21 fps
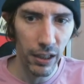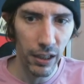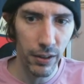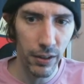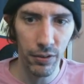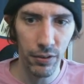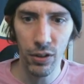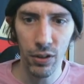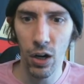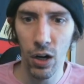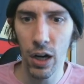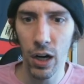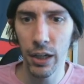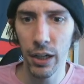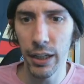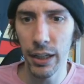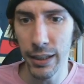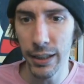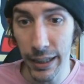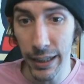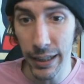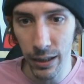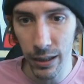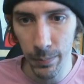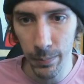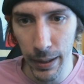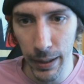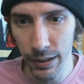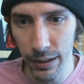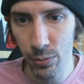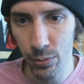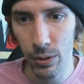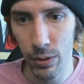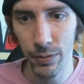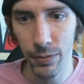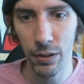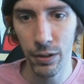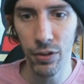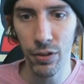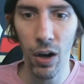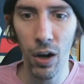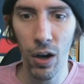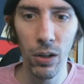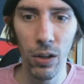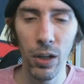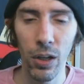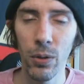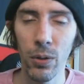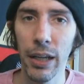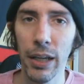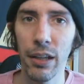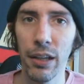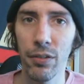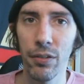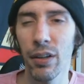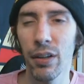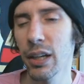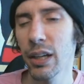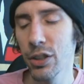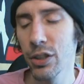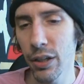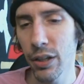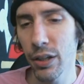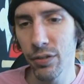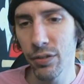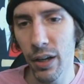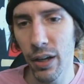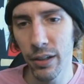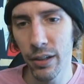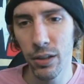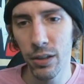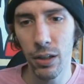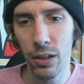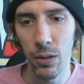This card, near mint, reverse holo, is just under